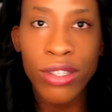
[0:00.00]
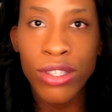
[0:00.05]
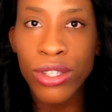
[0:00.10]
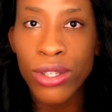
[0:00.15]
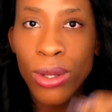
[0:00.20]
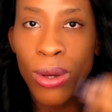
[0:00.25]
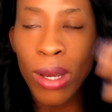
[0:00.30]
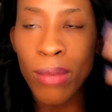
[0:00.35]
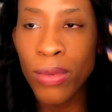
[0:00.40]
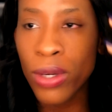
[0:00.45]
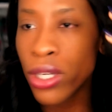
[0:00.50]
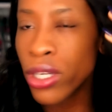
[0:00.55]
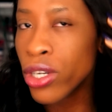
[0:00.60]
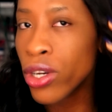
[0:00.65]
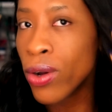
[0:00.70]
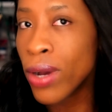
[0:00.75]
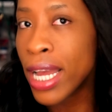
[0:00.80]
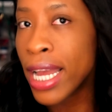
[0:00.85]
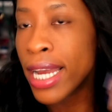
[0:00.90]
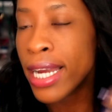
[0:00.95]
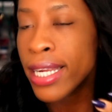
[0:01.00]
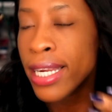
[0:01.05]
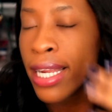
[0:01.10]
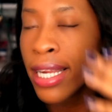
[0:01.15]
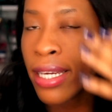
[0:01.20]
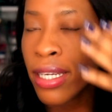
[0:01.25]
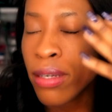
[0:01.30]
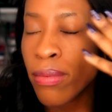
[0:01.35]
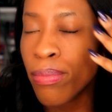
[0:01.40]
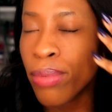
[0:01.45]
So I'm gonna go ahead
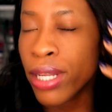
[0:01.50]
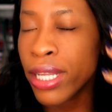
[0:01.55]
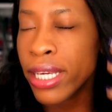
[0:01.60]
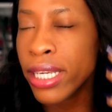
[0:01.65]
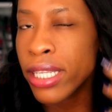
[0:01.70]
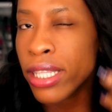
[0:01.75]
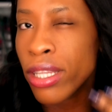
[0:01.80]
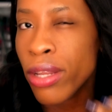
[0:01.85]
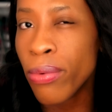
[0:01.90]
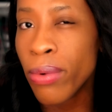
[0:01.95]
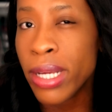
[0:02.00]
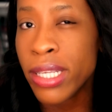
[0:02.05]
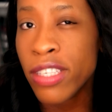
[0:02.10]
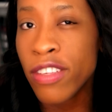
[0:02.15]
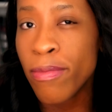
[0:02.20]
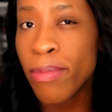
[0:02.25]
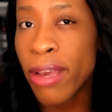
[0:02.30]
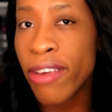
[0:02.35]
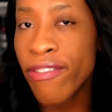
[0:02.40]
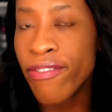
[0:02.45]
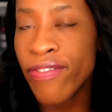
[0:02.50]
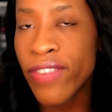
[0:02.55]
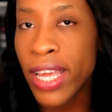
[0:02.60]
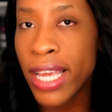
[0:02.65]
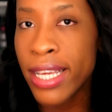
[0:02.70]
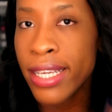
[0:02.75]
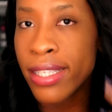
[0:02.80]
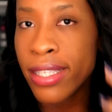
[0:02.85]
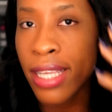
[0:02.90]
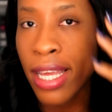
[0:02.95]
and complete the rest of my
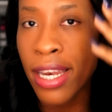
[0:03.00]
face,